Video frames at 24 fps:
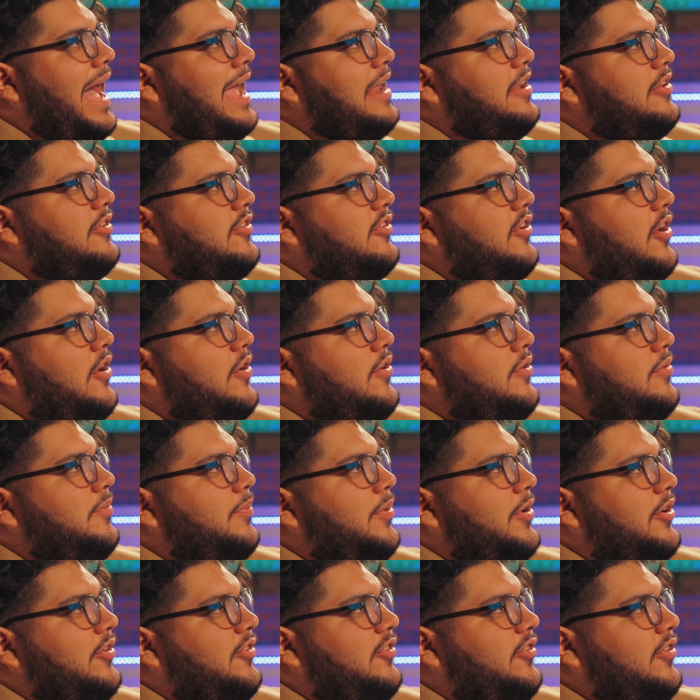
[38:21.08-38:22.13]
I
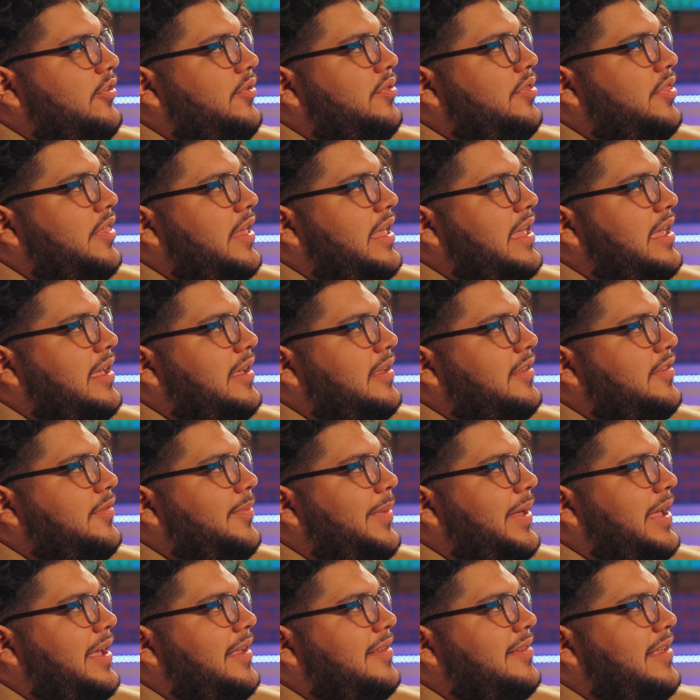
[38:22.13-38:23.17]
don't pursue things
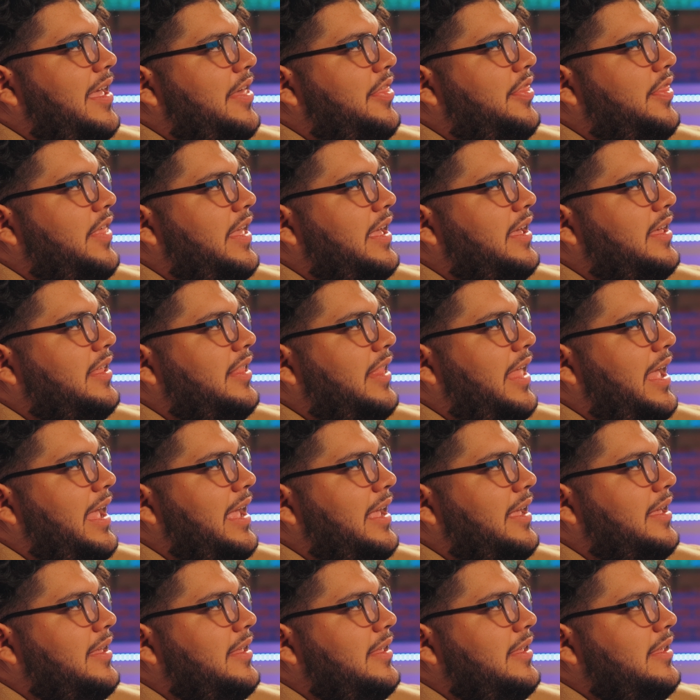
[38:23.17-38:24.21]
because I think
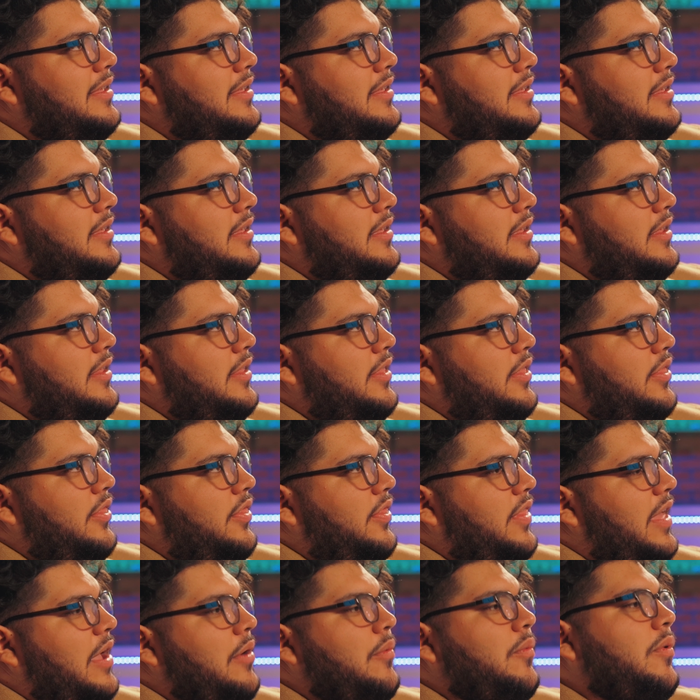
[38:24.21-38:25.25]
like
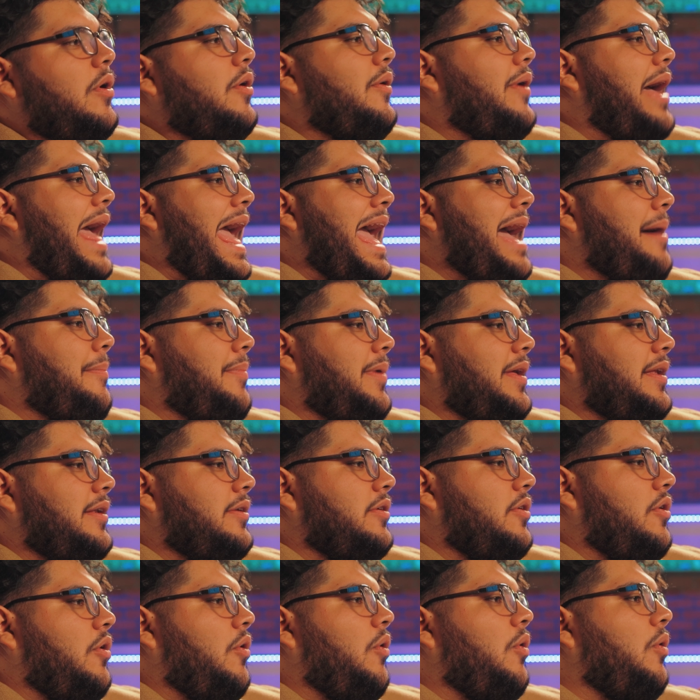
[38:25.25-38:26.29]
they won't
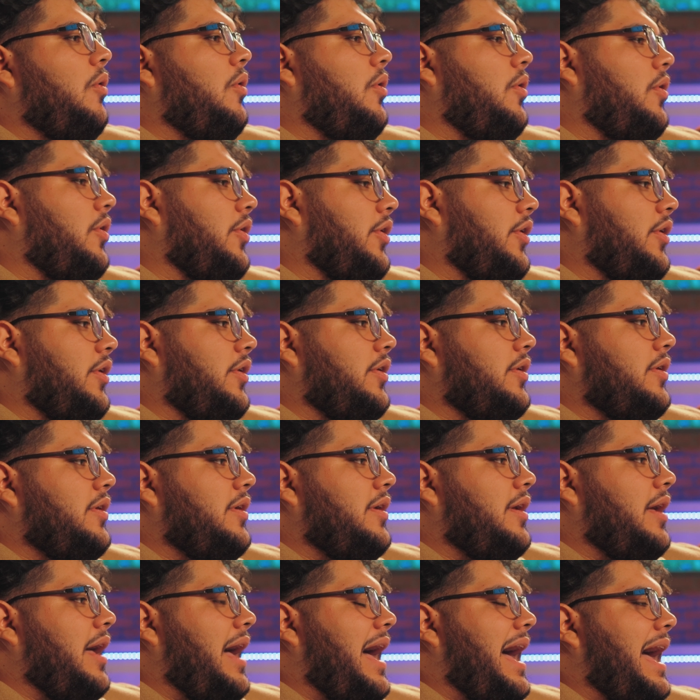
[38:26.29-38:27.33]
happen. Or
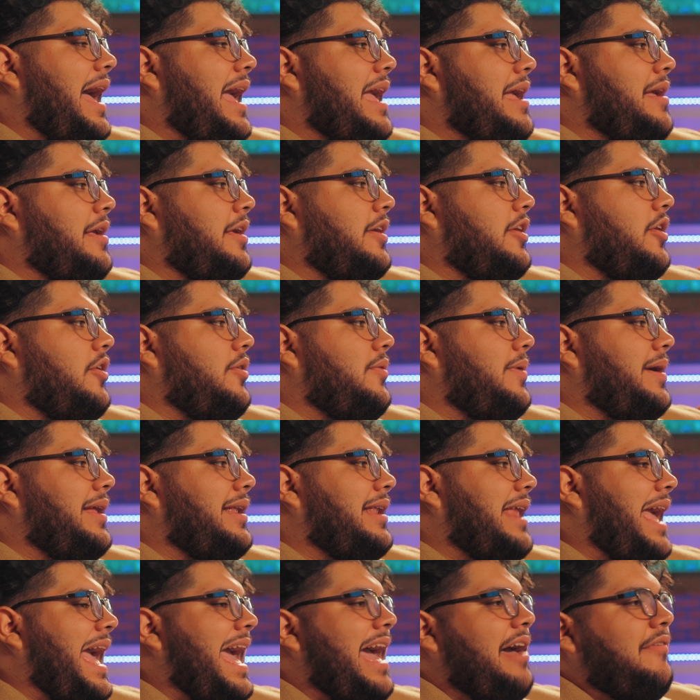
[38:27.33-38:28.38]
I go
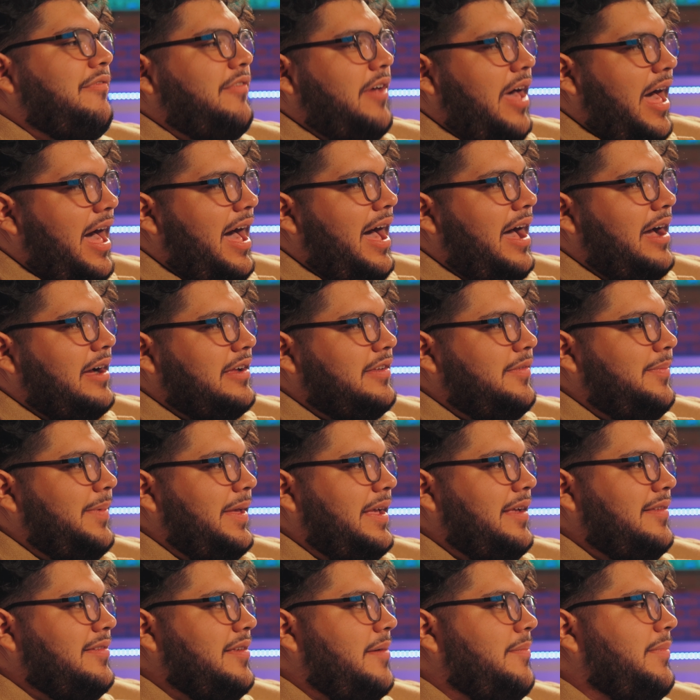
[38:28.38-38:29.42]
in half-cocked
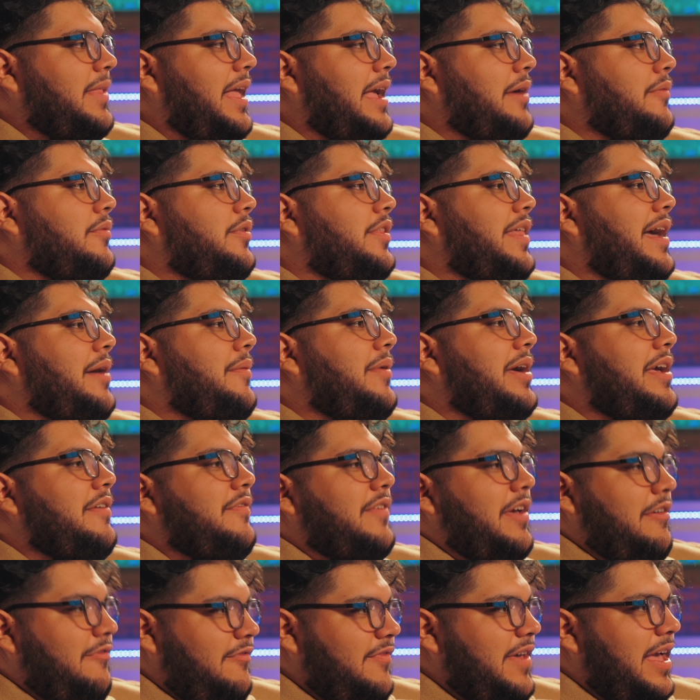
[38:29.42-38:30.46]
because I'm like, well, that way
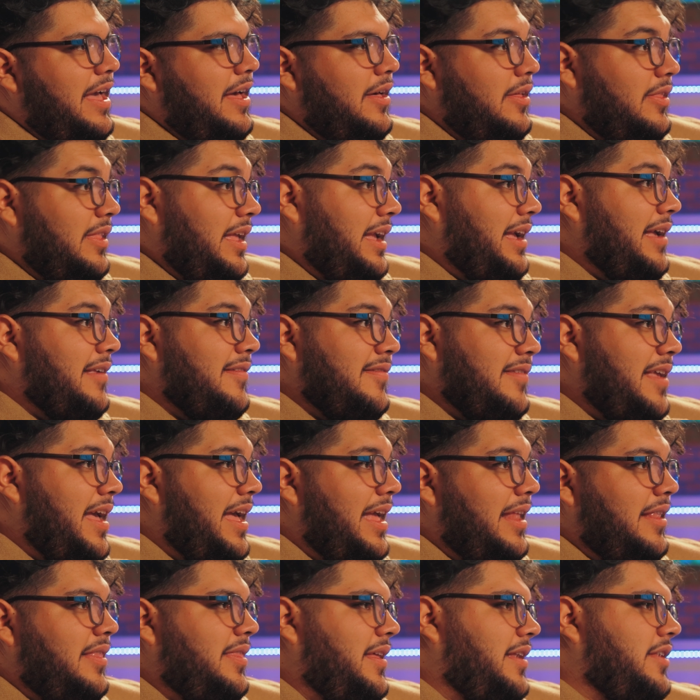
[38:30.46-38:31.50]
if I fail, like I
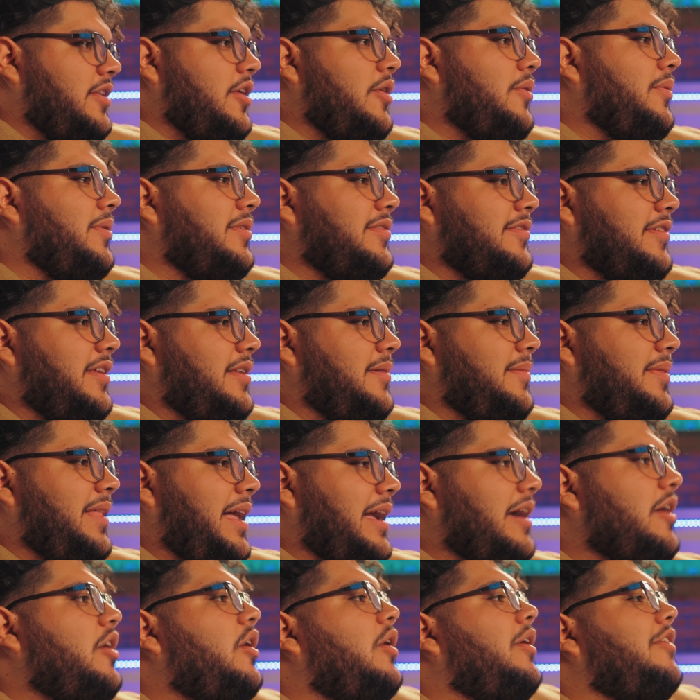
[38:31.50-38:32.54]
said, then no one's gonna be
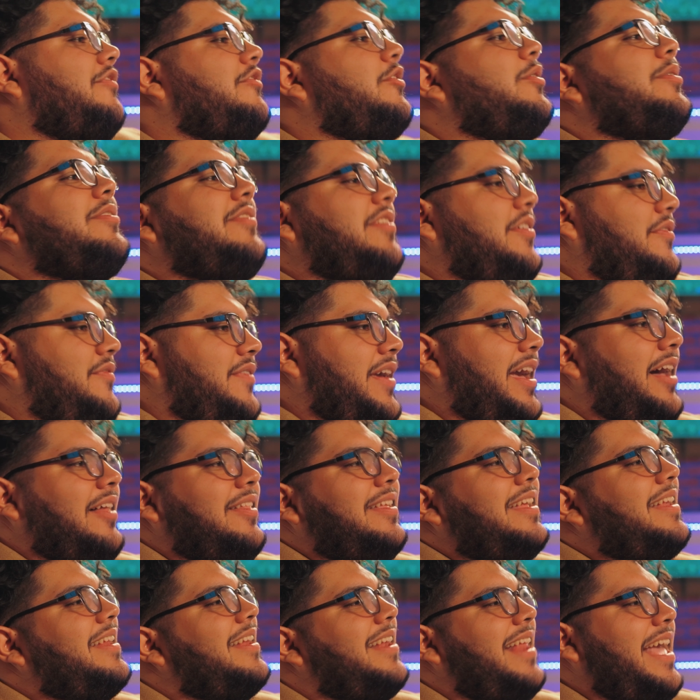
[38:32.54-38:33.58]
like, oh, of course he
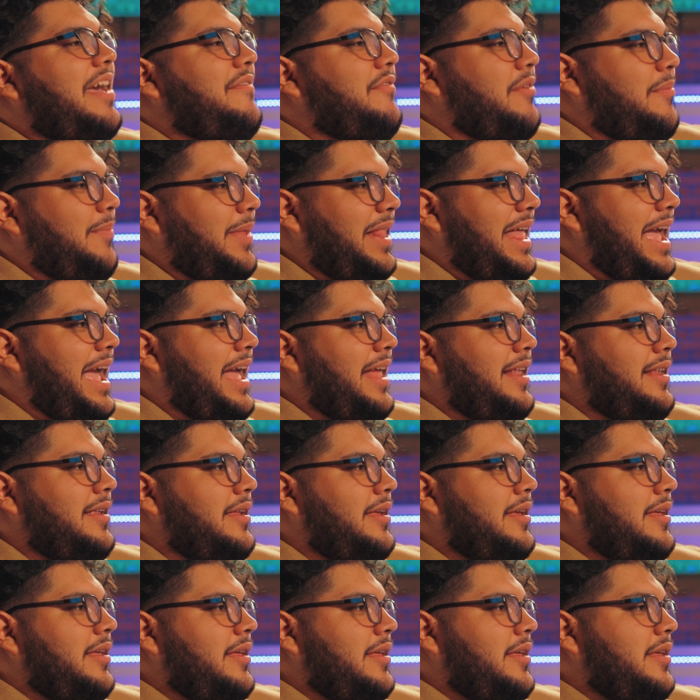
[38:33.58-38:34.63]
failed. He didn't have a plan.
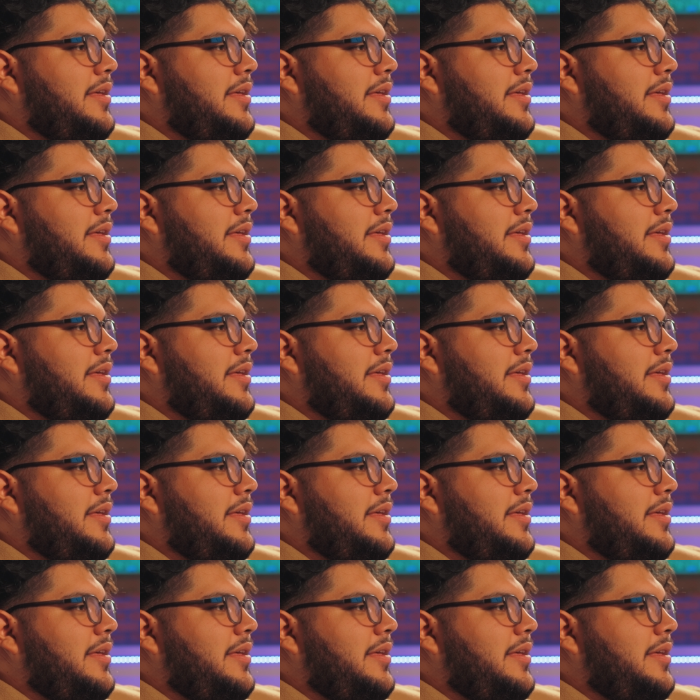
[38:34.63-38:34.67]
